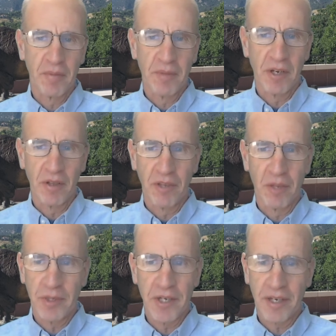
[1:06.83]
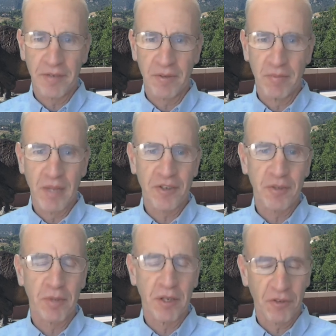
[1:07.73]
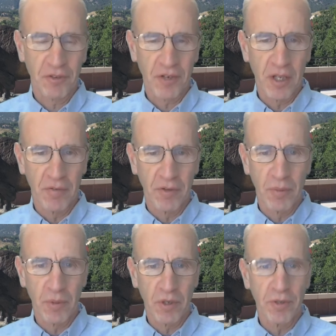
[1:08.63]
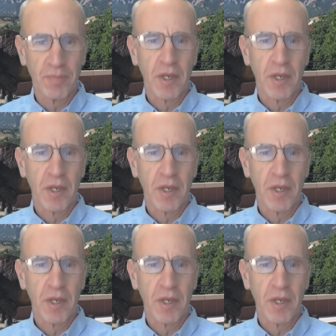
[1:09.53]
They'll be taken from lots of places all over the world.